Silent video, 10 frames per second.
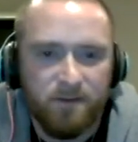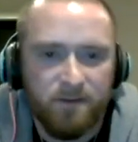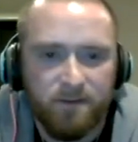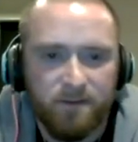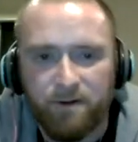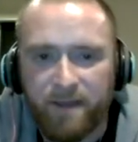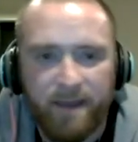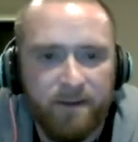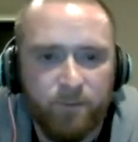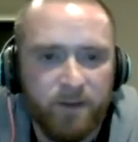
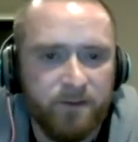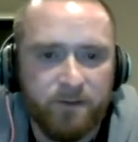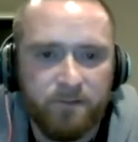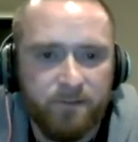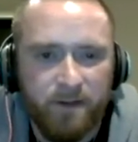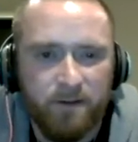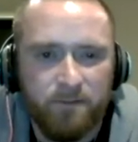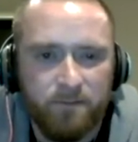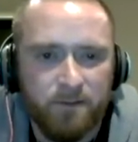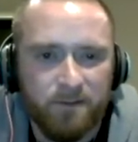hurricane weather.
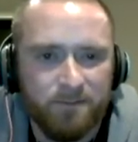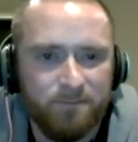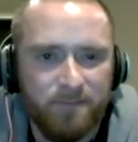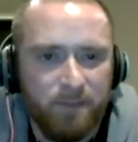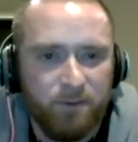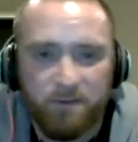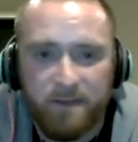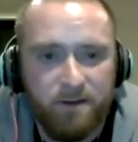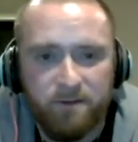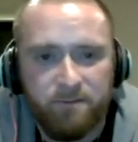They
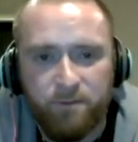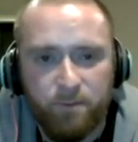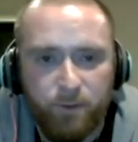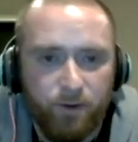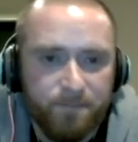couldn't throw the ball.